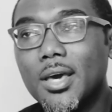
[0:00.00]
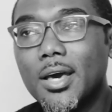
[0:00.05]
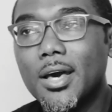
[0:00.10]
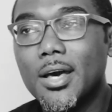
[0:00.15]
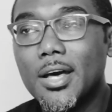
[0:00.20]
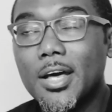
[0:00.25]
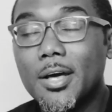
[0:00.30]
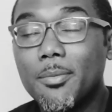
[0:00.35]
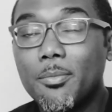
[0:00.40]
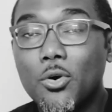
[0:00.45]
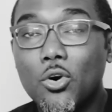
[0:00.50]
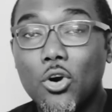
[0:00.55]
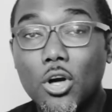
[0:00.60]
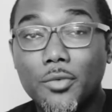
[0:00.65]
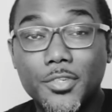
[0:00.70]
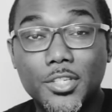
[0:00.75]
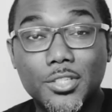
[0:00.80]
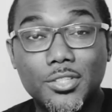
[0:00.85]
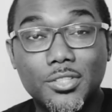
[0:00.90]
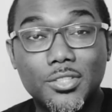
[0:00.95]

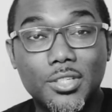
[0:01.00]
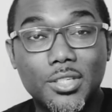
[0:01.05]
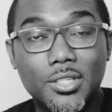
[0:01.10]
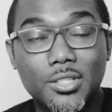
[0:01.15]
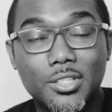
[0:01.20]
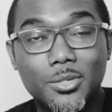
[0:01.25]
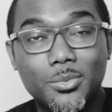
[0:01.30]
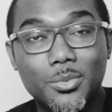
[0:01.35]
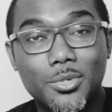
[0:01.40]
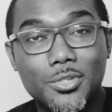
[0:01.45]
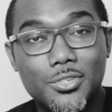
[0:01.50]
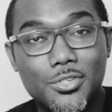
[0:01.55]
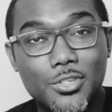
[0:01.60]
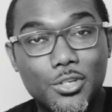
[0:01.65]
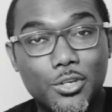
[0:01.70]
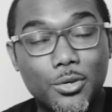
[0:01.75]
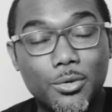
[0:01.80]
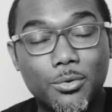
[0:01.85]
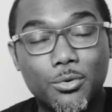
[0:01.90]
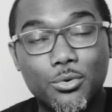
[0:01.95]
Obviously, there was
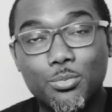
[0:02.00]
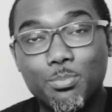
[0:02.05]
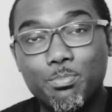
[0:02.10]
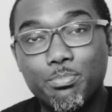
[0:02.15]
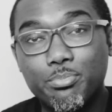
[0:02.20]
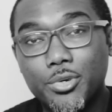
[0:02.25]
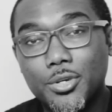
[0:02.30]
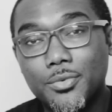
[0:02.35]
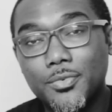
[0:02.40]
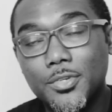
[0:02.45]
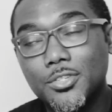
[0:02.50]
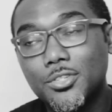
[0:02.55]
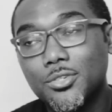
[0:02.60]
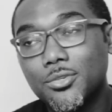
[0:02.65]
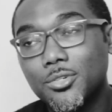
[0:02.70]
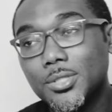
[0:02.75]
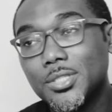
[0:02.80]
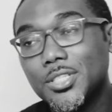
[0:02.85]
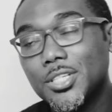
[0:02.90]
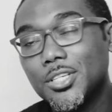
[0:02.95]
a previous
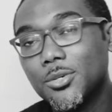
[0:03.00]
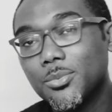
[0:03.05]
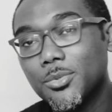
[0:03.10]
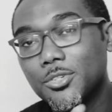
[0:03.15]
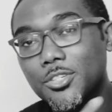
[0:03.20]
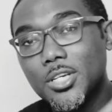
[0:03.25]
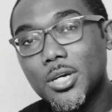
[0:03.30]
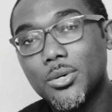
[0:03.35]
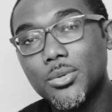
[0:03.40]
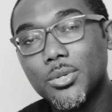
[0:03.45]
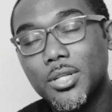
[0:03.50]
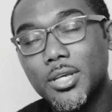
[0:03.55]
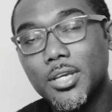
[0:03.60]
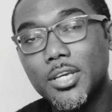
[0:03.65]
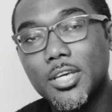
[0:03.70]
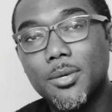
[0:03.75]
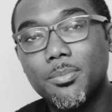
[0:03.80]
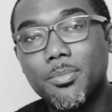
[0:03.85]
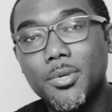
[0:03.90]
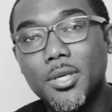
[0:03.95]
critique, which I will
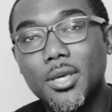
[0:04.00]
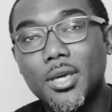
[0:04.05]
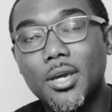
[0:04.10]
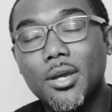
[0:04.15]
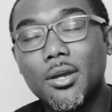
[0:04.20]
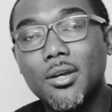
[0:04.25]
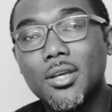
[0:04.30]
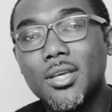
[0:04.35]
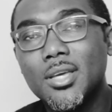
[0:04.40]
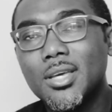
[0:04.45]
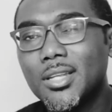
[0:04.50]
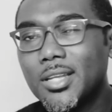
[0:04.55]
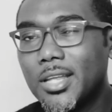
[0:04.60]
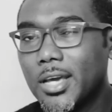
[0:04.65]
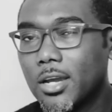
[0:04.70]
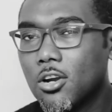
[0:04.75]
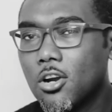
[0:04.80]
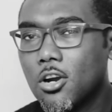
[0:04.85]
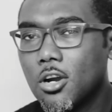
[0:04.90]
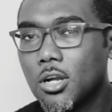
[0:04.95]
link up here,
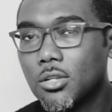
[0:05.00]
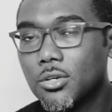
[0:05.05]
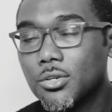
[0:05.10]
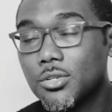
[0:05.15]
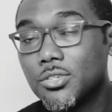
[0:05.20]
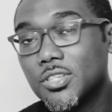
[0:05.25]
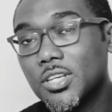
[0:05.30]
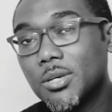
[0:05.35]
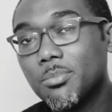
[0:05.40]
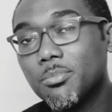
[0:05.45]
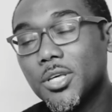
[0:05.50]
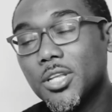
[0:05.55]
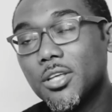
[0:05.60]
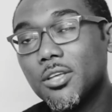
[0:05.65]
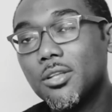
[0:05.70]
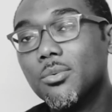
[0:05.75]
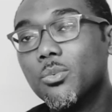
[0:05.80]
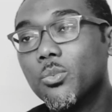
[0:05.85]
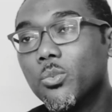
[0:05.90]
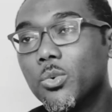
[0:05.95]
that Carlos
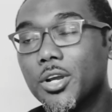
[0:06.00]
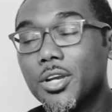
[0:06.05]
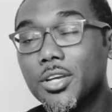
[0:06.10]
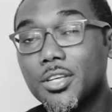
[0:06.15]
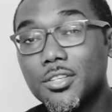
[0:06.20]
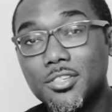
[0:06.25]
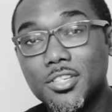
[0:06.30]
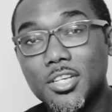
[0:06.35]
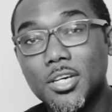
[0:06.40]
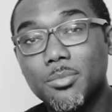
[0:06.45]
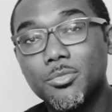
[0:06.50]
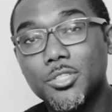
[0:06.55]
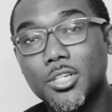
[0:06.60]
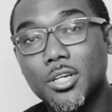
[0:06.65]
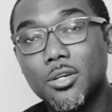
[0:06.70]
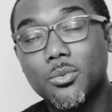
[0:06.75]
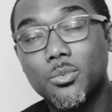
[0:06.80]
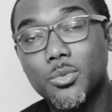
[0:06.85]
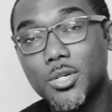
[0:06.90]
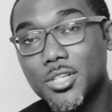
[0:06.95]
submitted, where his
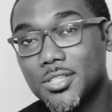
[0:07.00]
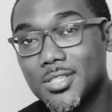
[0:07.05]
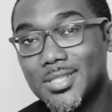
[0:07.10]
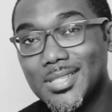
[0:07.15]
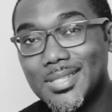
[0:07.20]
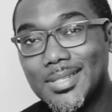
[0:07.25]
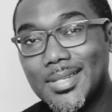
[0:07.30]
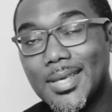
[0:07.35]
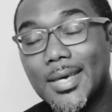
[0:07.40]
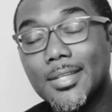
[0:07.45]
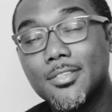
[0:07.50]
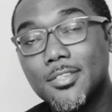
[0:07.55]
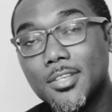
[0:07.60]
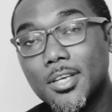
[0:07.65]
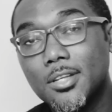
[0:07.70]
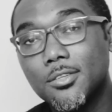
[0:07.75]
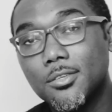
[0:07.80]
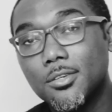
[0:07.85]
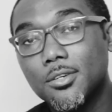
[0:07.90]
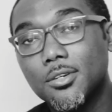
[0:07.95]
subject was dead
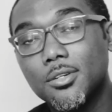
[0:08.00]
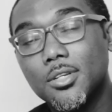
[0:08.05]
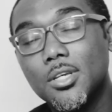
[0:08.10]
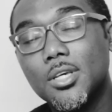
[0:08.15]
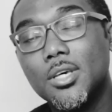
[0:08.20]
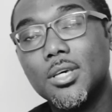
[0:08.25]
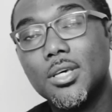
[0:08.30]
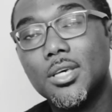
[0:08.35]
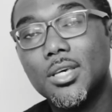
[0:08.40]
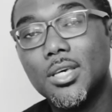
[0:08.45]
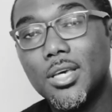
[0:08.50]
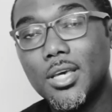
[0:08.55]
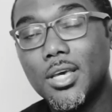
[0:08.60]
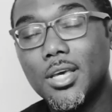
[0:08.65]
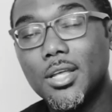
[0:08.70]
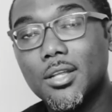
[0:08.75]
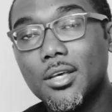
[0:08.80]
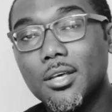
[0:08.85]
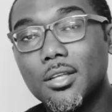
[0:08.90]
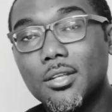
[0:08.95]
centered
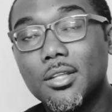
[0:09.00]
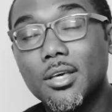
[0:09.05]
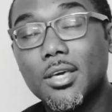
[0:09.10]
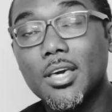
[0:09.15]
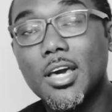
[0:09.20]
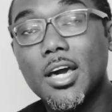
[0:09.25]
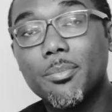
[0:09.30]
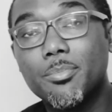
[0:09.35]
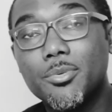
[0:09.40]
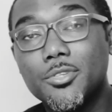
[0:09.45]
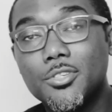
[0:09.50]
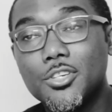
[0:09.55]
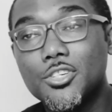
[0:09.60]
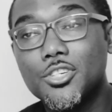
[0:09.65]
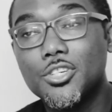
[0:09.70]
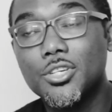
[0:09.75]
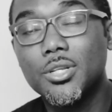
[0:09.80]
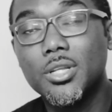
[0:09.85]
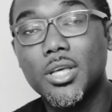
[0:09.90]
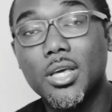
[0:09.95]
in the
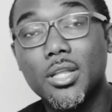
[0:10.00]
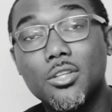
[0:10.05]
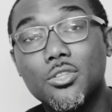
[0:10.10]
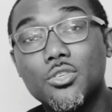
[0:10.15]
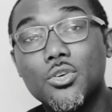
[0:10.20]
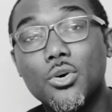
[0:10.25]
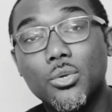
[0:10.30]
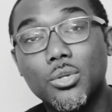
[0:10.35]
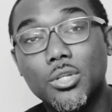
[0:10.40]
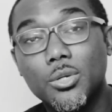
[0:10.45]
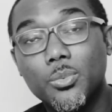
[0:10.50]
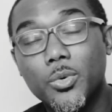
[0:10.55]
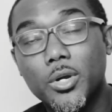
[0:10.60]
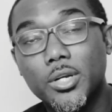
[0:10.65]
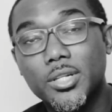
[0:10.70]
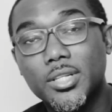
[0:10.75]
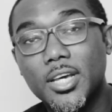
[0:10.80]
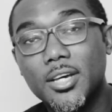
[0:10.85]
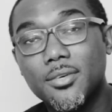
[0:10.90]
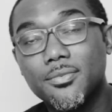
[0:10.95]
composition, and it totally
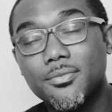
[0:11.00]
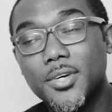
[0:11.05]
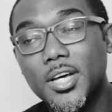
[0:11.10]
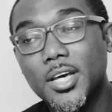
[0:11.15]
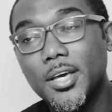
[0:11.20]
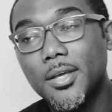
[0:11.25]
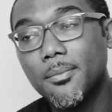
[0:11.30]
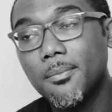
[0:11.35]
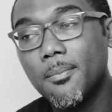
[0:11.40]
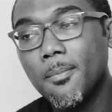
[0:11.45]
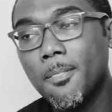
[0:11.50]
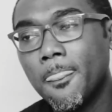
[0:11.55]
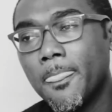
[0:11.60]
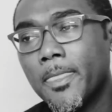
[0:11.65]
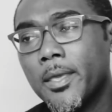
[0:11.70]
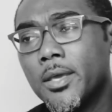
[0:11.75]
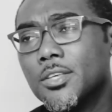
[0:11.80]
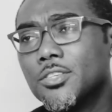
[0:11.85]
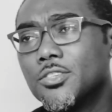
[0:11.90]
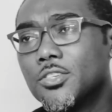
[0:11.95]
worked out fine.
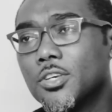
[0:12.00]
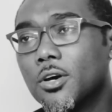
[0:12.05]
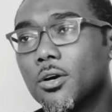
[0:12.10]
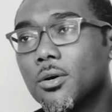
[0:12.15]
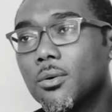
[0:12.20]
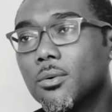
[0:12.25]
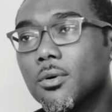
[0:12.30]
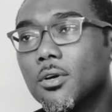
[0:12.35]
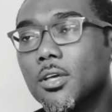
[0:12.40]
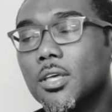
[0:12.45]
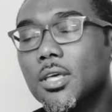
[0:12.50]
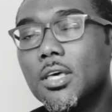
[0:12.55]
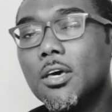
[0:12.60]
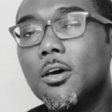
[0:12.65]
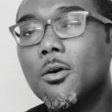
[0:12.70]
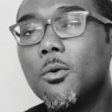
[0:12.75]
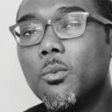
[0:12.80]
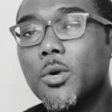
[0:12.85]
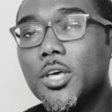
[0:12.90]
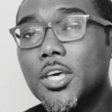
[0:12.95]
So
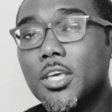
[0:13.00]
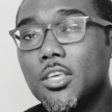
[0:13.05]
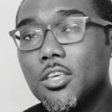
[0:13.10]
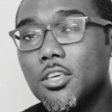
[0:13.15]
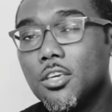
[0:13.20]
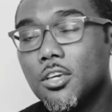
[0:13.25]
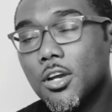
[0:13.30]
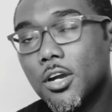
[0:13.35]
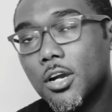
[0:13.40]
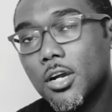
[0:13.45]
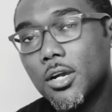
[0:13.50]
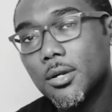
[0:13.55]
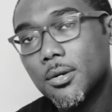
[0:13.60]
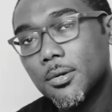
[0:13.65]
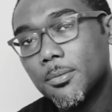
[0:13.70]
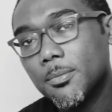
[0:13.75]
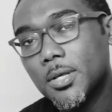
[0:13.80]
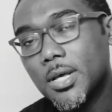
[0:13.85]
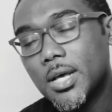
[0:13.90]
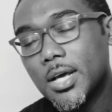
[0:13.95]
with
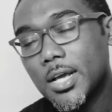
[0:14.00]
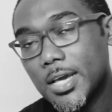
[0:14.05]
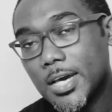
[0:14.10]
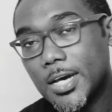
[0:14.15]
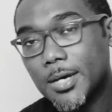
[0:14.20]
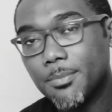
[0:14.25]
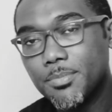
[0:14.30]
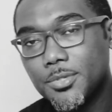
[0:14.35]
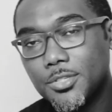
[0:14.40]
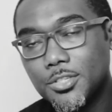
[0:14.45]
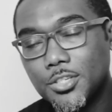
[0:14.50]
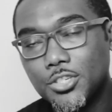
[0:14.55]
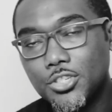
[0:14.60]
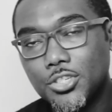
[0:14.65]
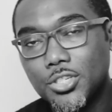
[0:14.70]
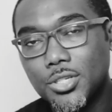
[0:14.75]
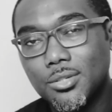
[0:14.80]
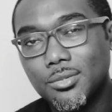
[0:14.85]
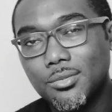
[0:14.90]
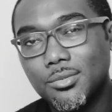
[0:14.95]
your
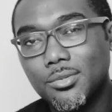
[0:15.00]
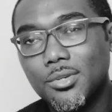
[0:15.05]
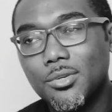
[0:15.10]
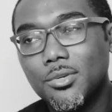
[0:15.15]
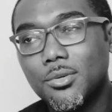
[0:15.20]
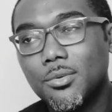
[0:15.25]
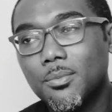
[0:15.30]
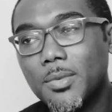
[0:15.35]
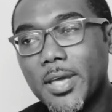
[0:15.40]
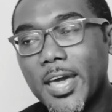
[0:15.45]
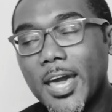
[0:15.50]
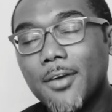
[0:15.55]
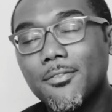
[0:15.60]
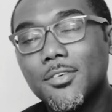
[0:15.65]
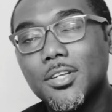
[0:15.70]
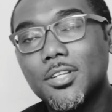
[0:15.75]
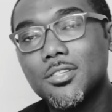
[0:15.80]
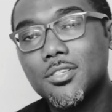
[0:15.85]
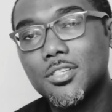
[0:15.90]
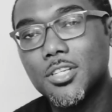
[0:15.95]
composition,
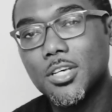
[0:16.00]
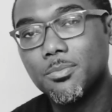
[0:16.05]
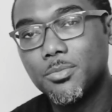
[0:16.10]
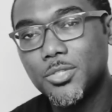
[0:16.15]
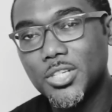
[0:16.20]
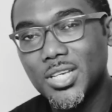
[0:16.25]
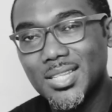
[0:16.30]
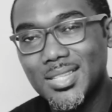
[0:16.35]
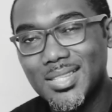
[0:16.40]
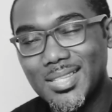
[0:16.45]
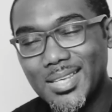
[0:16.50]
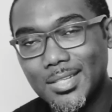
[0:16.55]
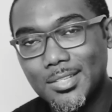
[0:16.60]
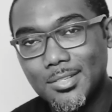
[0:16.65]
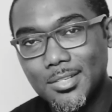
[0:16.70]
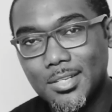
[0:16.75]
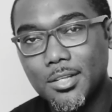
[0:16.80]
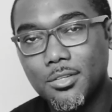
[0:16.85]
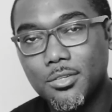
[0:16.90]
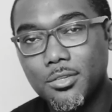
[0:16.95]
having the subject dead
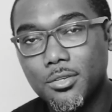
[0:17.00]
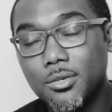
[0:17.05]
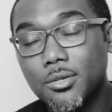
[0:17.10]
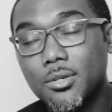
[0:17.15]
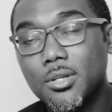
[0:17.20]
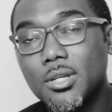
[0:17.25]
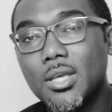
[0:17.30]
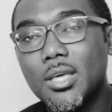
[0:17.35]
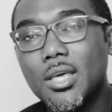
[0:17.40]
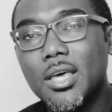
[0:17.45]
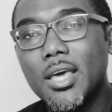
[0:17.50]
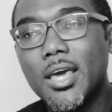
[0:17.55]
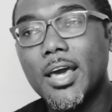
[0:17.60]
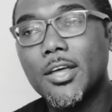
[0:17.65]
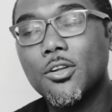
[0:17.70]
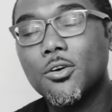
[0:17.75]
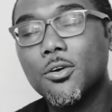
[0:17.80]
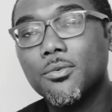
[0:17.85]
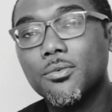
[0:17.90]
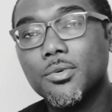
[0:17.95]
centered
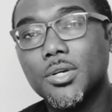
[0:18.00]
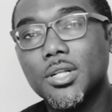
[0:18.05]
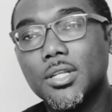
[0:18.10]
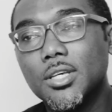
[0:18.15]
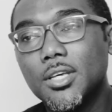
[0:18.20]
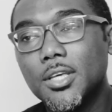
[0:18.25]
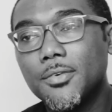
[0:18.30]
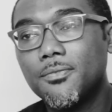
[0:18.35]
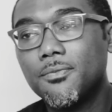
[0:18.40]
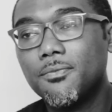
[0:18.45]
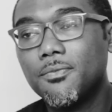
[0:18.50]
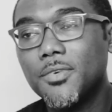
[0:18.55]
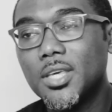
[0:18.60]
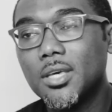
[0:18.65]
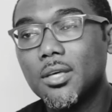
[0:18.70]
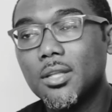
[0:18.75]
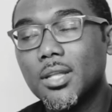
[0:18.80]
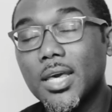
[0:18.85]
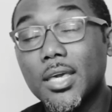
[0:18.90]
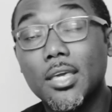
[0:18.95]
I don't really
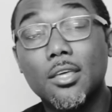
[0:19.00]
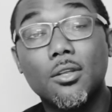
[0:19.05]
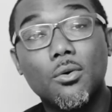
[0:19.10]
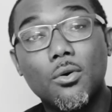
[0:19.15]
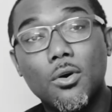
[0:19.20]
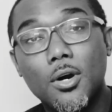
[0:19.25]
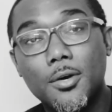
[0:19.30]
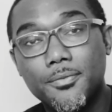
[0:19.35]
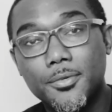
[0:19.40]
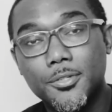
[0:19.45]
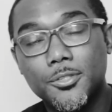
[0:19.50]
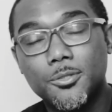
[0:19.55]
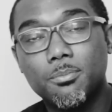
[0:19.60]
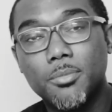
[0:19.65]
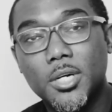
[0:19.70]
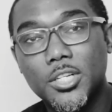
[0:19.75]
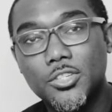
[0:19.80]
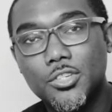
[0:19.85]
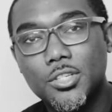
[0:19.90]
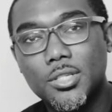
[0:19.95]
feel like it offers
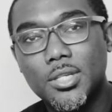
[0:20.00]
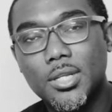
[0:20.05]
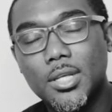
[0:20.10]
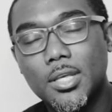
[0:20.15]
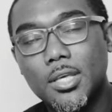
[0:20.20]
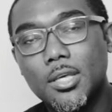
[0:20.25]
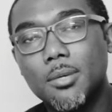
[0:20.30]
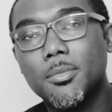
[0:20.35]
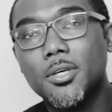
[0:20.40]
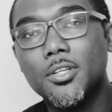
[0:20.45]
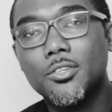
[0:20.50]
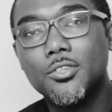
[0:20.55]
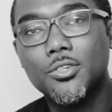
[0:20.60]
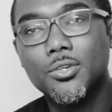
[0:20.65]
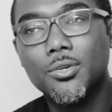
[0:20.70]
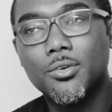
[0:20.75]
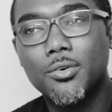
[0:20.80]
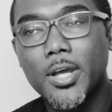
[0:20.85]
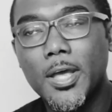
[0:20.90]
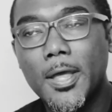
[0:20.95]
much to the
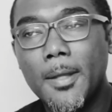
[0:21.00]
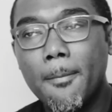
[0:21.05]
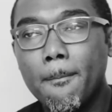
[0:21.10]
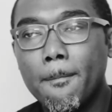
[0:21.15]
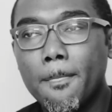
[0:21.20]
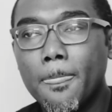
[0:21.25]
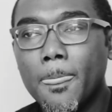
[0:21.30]
image, right?